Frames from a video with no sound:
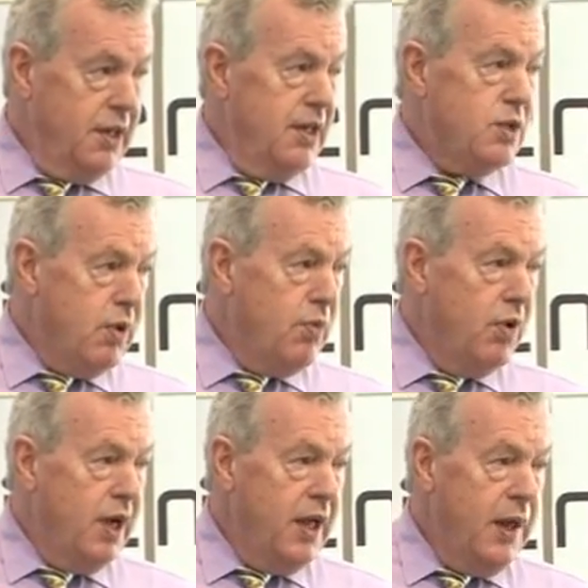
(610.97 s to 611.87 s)
is one
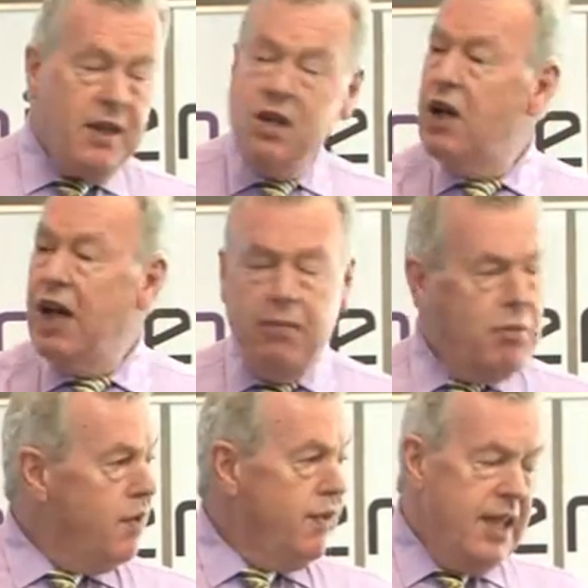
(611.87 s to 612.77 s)
way, and
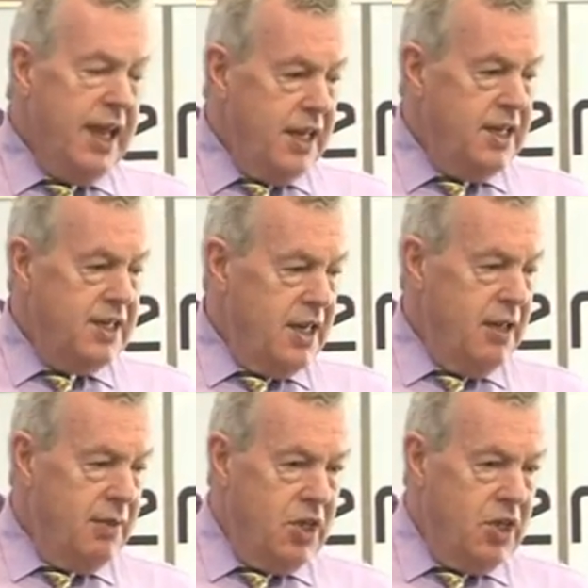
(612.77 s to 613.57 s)
moving the head is another way.